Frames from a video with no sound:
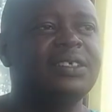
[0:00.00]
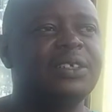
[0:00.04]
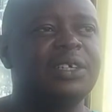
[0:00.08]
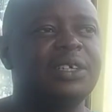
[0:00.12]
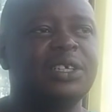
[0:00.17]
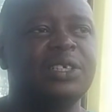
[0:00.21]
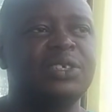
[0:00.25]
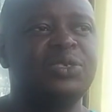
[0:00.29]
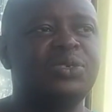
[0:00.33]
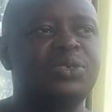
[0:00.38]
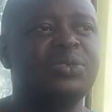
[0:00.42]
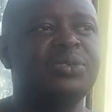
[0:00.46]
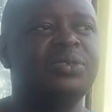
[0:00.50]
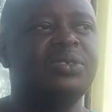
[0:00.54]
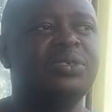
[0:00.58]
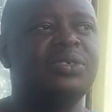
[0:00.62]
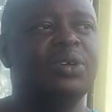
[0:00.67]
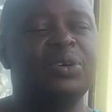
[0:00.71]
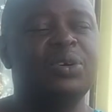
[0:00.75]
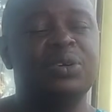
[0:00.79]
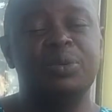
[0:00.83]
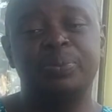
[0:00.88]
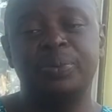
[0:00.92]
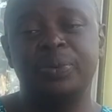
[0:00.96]
extrude
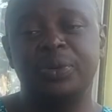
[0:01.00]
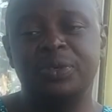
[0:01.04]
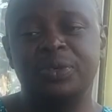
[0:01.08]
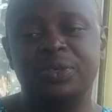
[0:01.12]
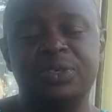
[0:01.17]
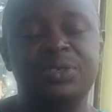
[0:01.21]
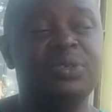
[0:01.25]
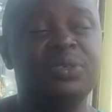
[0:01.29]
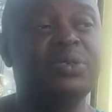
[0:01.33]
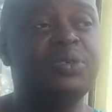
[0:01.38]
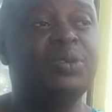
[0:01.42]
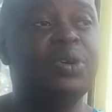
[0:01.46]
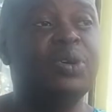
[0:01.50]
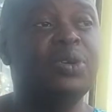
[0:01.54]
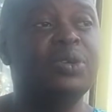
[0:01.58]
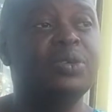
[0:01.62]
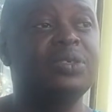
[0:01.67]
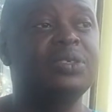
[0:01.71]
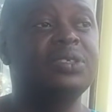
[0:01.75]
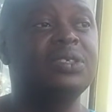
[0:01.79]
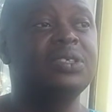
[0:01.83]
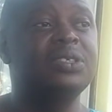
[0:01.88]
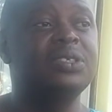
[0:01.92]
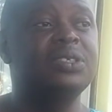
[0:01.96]
or protrude or
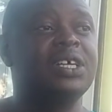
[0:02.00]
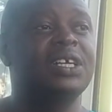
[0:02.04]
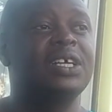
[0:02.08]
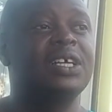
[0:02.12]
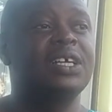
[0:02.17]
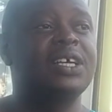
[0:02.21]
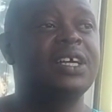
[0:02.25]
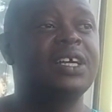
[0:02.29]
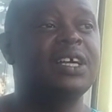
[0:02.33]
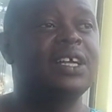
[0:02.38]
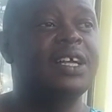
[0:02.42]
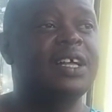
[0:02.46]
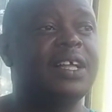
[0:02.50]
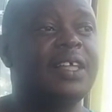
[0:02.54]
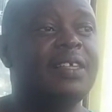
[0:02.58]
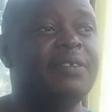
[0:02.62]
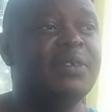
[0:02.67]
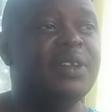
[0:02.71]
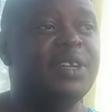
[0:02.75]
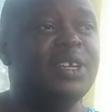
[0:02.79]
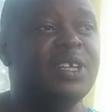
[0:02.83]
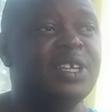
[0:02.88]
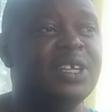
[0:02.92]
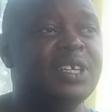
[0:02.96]

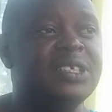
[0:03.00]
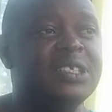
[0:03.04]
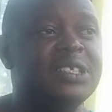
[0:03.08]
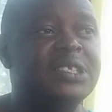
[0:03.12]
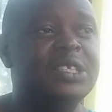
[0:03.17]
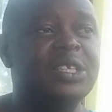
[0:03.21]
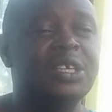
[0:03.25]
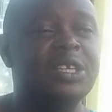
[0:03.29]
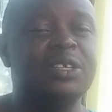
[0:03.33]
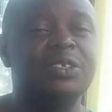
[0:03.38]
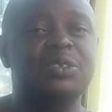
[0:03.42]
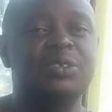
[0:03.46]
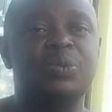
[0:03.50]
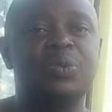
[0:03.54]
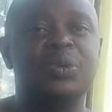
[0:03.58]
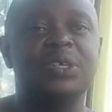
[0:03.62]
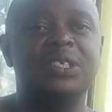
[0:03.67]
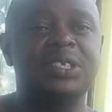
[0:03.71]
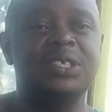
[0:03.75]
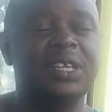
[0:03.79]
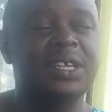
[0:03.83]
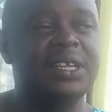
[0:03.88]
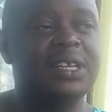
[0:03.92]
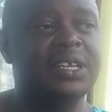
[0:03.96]
even get
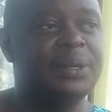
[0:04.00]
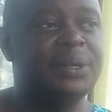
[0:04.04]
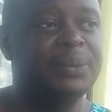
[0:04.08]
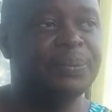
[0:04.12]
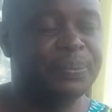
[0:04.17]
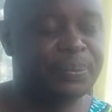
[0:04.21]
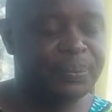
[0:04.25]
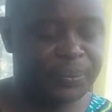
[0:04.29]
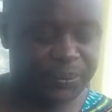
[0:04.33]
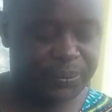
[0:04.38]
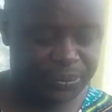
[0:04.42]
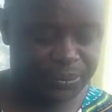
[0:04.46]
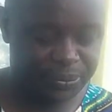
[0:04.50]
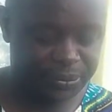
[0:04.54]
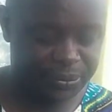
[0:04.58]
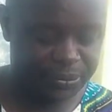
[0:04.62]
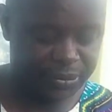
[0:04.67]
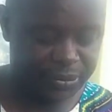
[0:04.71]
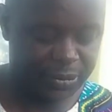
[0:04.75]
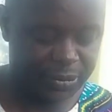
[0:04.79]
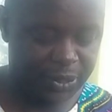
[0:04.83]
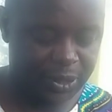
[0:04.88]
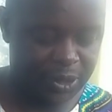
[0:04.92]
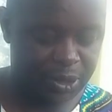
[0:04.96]
sequestered.
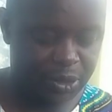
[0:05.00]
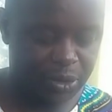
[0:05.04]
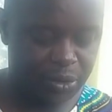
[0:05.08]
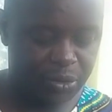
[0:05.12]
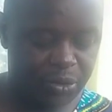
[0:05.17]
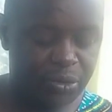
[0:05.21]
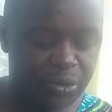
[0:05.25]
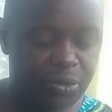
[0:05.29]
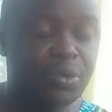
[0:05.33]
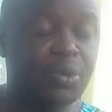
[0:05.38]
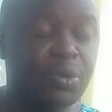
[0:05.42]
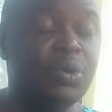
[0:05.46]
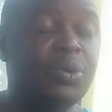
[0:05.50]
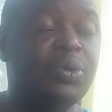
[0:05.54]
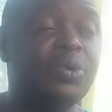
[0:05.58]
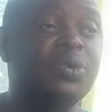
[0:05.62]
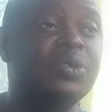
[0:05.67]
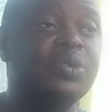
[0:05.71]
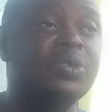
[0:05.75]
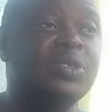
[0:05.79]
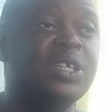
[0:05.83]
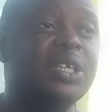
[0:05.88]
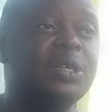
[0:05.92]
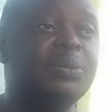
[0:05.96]
So
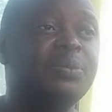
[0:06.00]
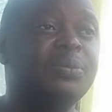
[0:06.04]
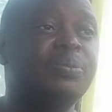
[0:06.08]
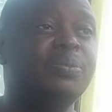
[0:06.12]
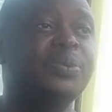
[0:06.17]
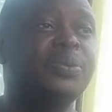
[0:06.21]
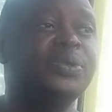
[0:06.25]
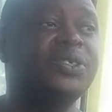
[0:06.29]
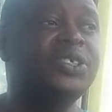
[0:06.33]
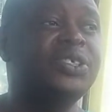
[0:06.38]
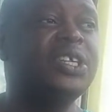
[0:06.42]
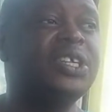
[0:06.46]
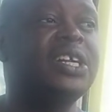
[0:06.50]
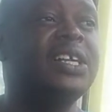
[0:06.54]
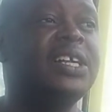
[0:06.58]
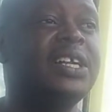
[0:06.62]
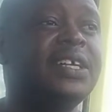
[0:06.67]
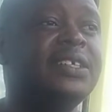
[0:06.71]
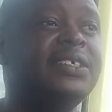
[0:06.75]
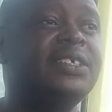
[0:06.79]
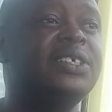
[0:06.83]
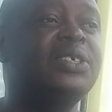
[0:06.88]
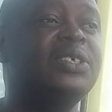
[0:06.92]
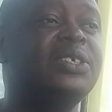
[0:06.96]
the posterior
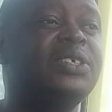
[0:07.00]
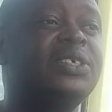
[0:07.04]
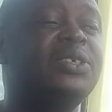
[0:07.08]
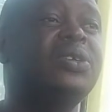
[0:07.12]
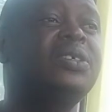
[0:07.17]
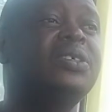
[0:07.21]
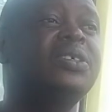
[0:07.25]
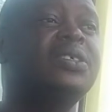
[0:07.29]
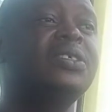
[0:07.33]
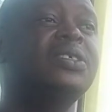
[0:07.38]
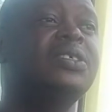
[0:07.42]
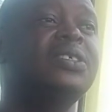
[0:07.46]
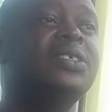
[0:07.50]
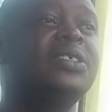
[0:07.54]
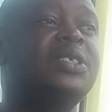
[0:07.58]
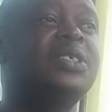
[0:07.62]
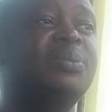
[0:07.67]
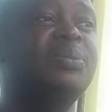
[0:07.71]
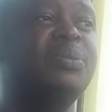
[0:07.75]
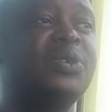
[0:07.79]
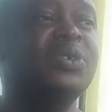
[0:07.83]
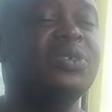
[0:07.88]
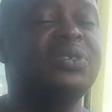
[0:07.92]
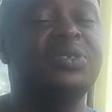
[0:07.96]
lateral is the
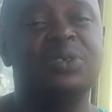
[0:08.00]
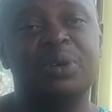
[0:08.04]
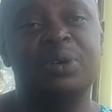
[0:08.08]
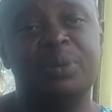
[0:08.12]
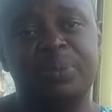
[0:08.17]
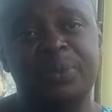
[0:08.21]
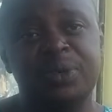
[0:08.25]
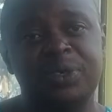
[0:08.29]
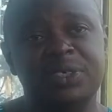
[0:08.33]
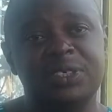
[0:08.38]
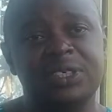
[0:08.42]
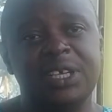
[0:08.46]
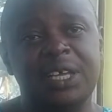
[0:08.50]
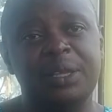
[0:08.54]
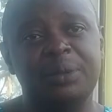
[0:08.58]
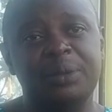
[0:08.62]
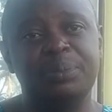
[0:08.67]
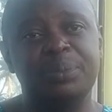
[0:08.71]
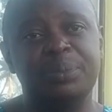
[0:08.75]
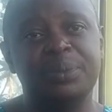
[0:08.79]
most common type